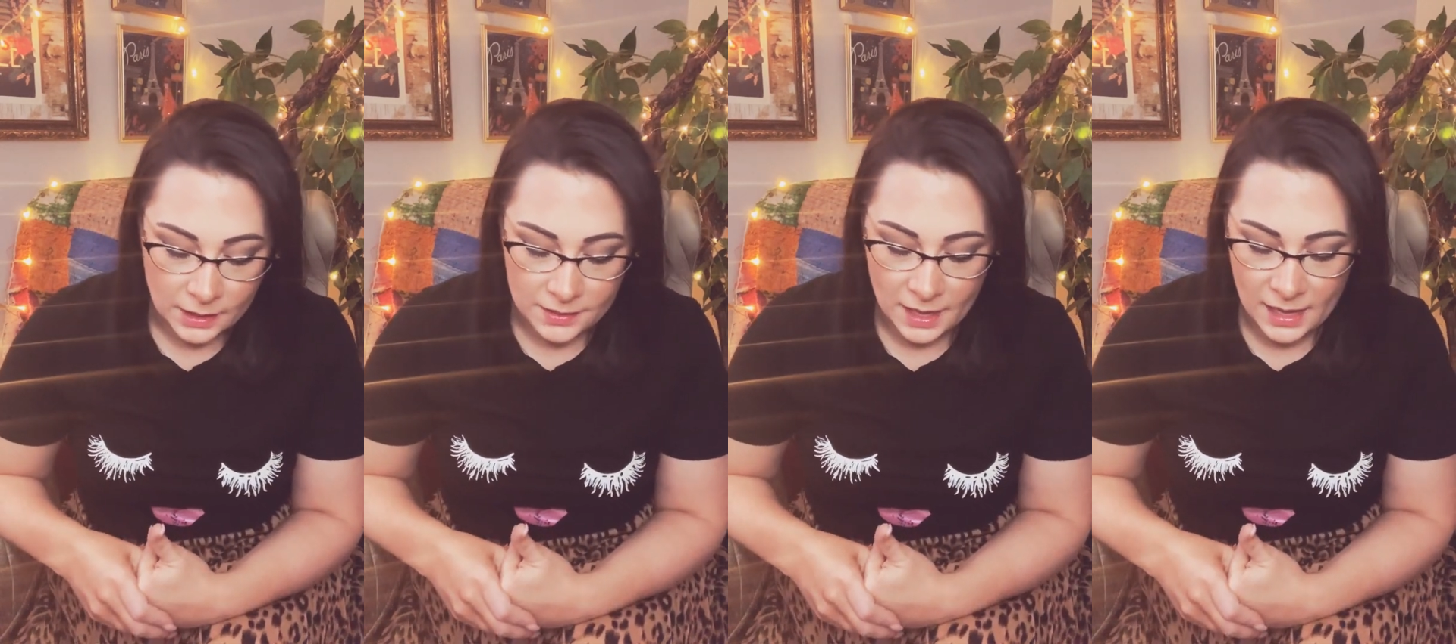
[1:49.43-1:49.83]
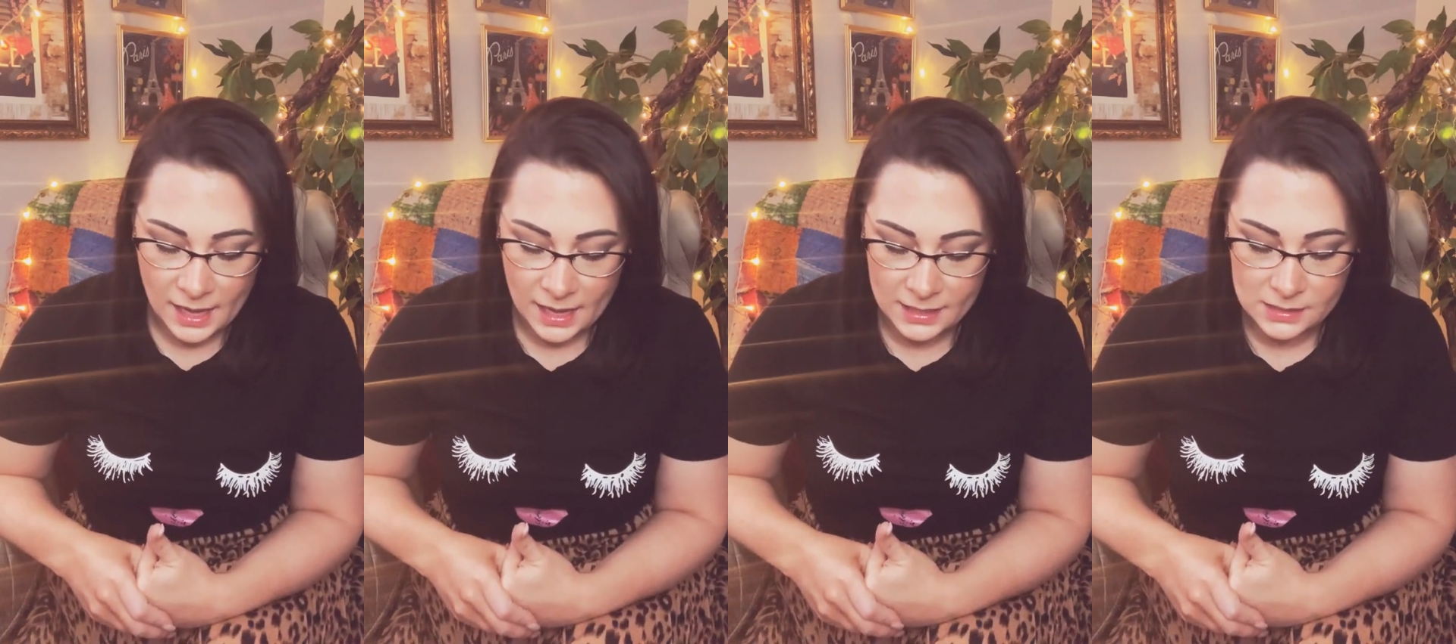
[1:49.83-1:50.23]
that
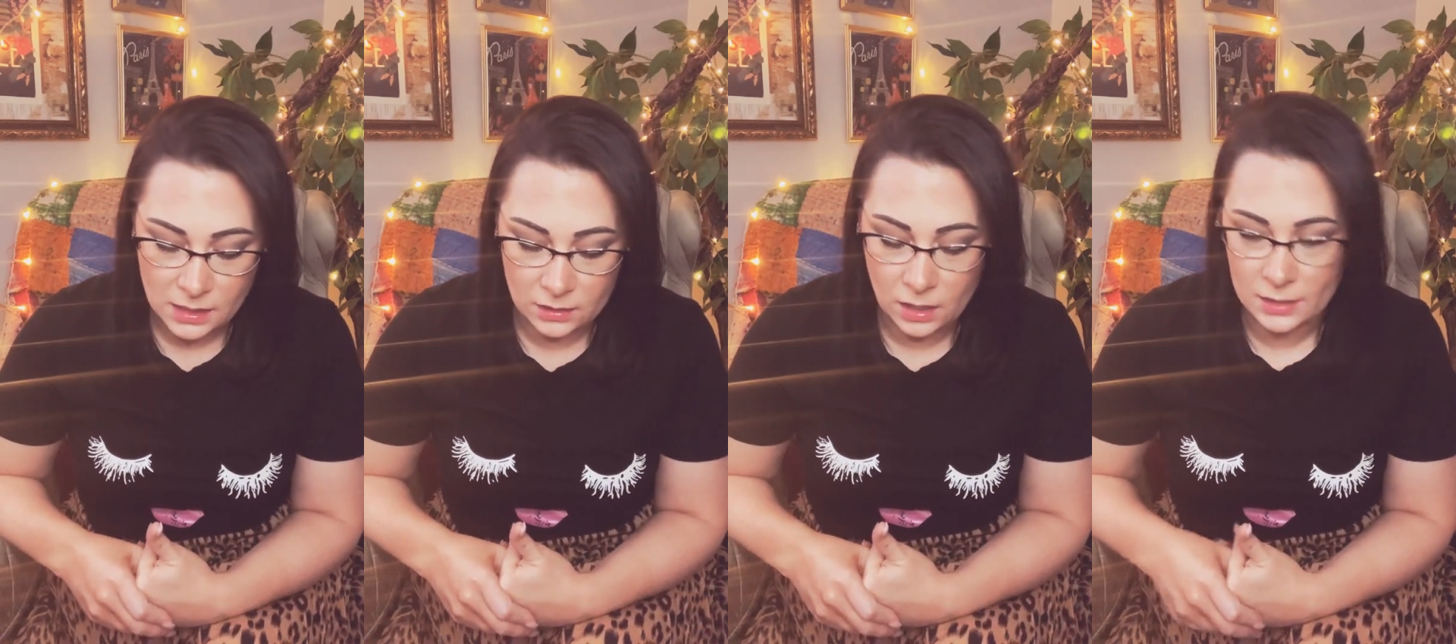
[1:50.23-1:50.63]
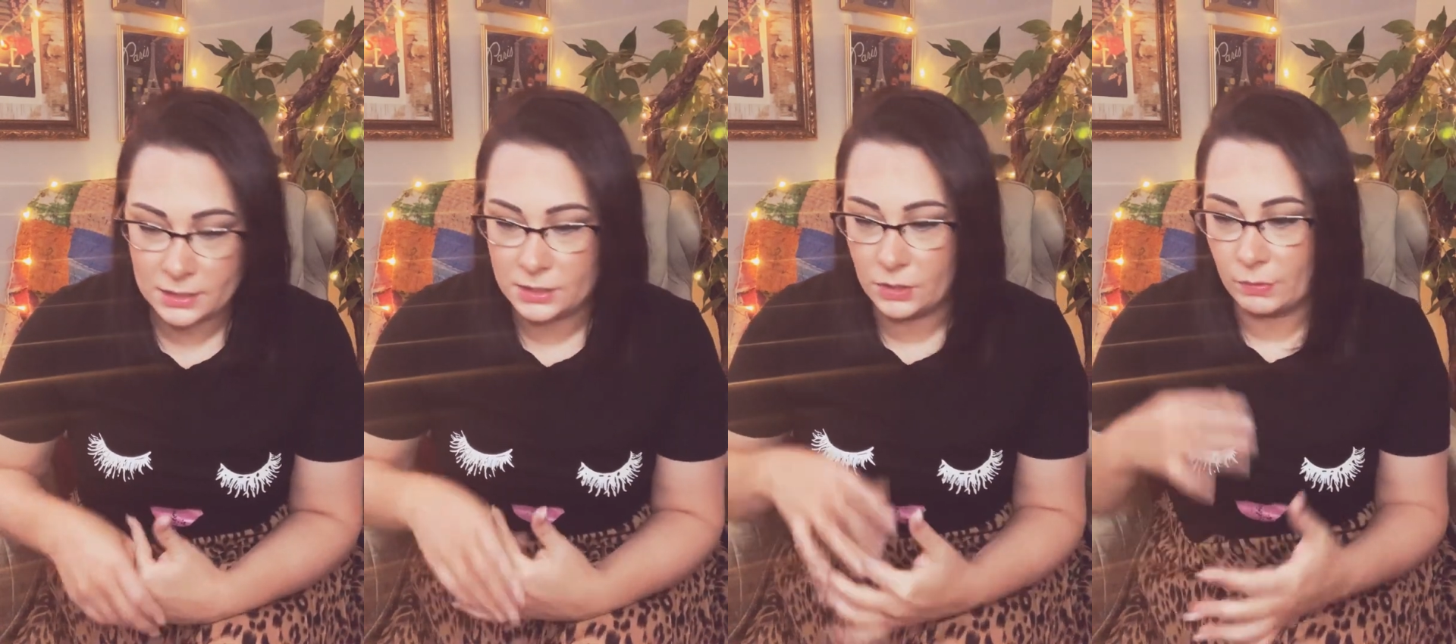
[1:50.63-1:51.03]
has a lot
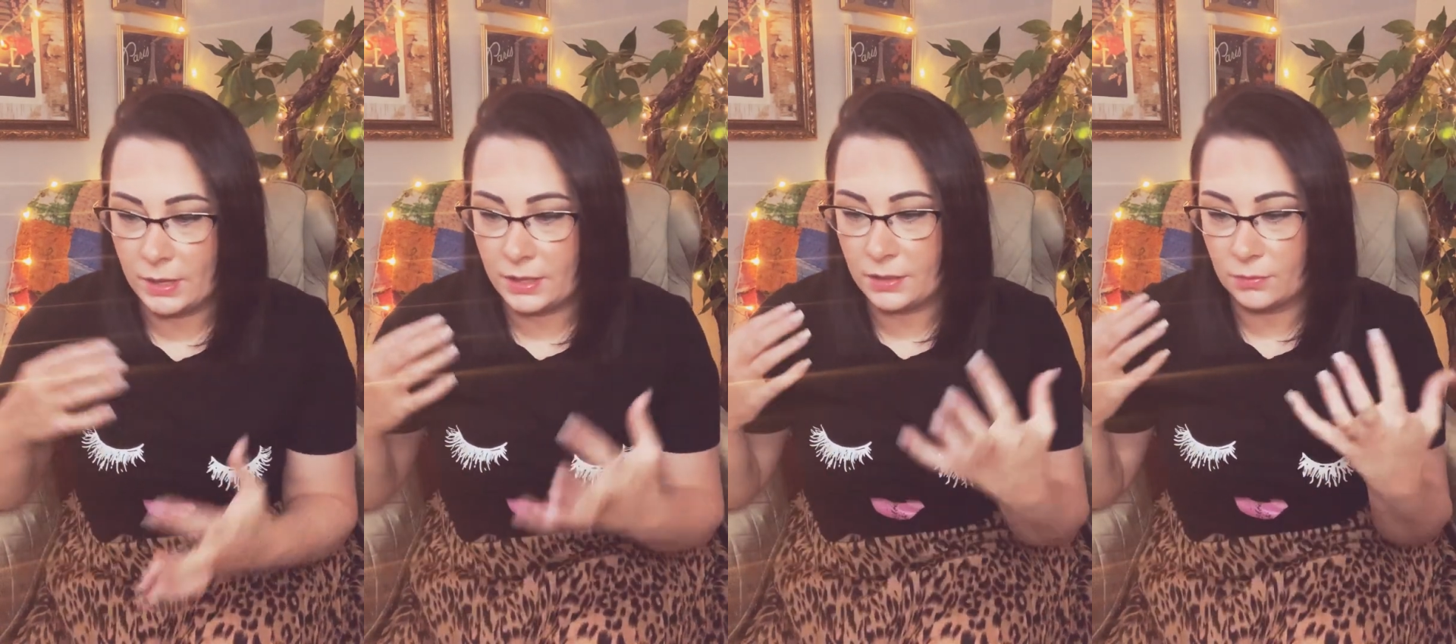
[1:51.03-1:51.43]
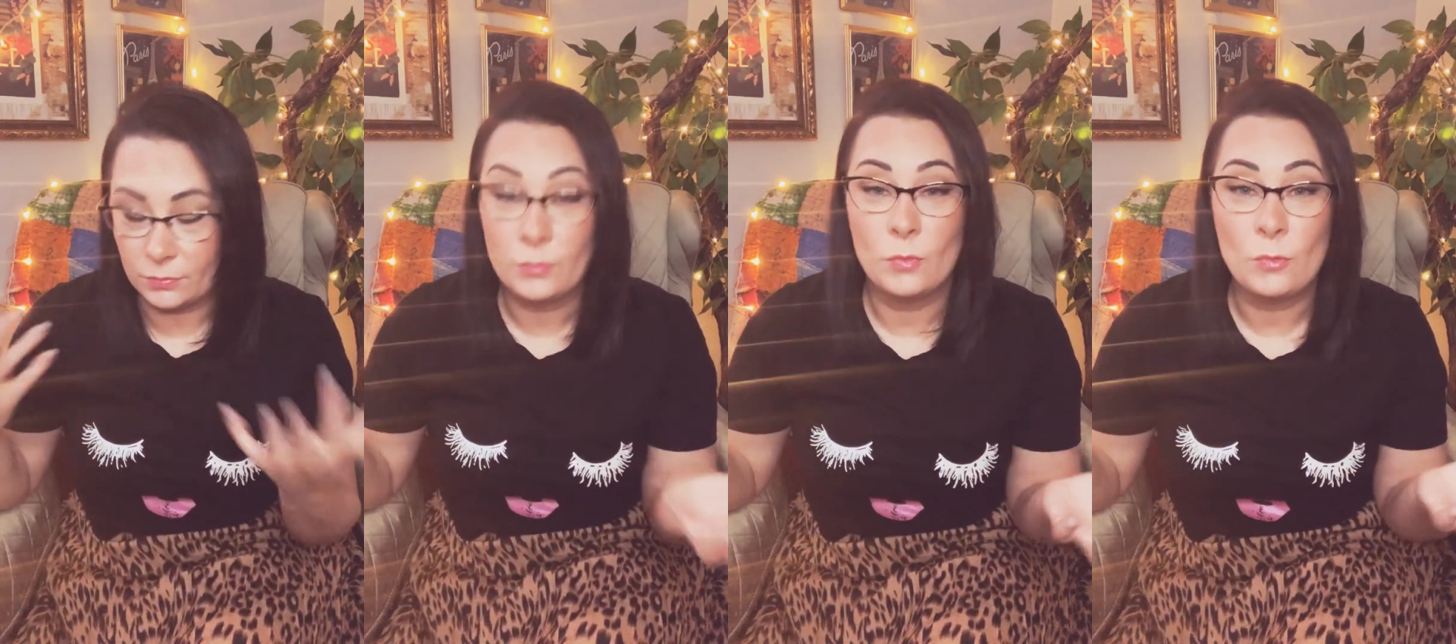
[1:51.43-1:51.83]
to do with
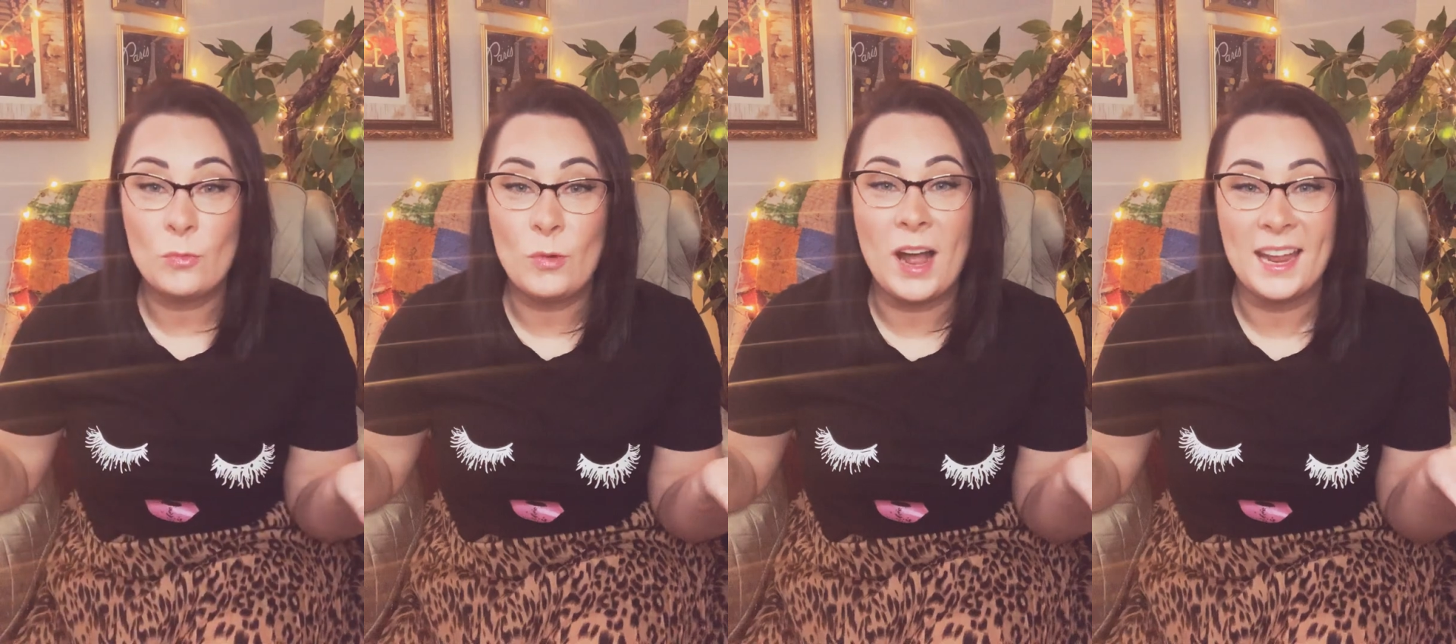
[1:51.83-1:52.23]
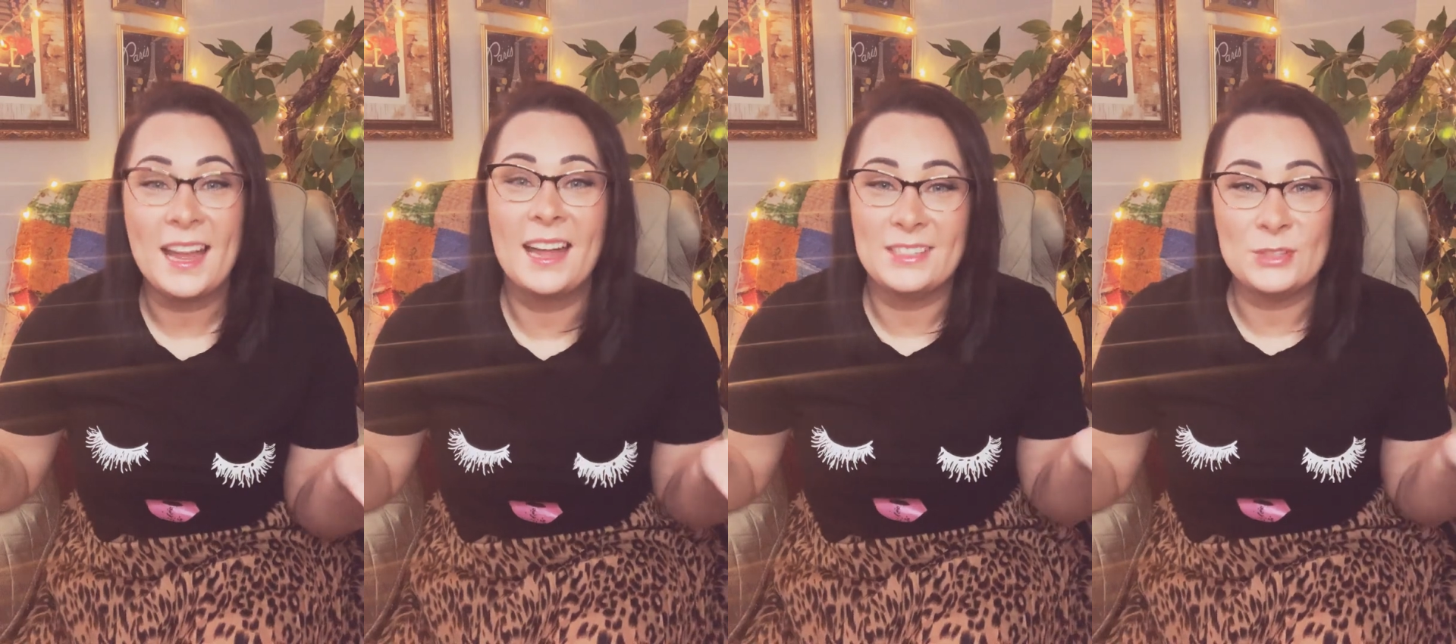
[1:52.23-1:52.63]
why
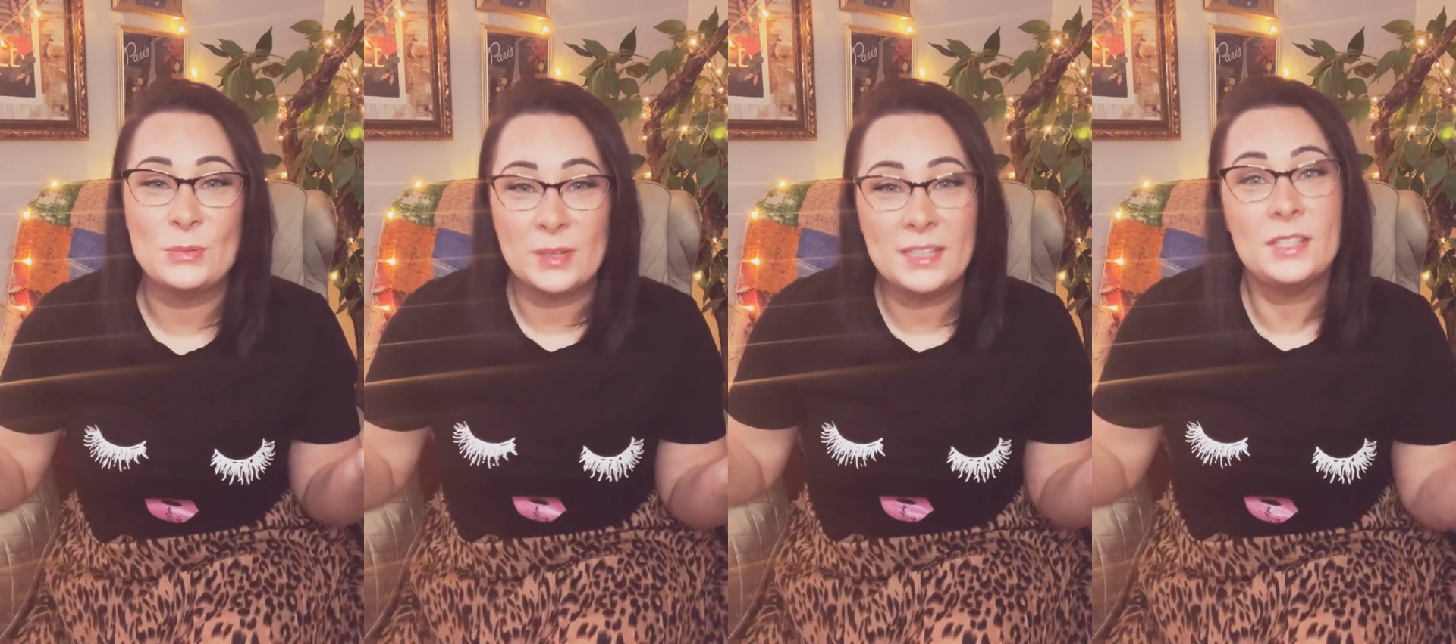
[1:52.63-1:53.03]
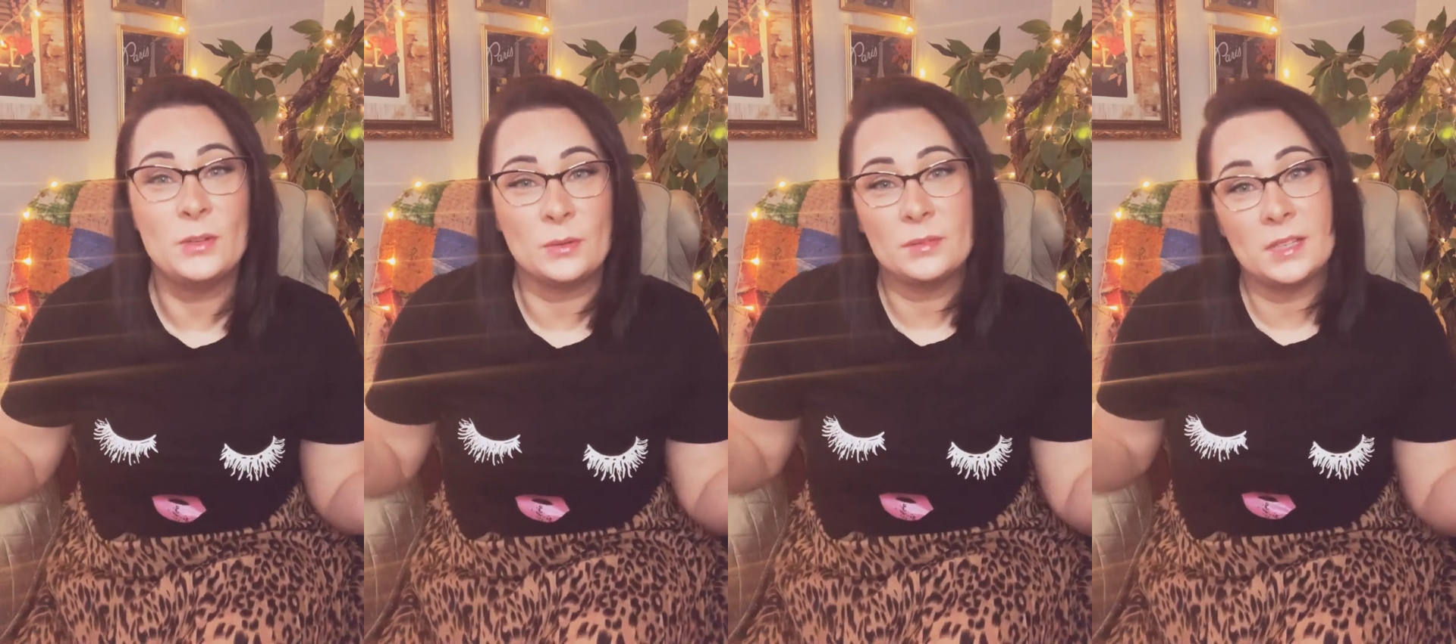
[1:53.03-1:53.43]
I do what I do.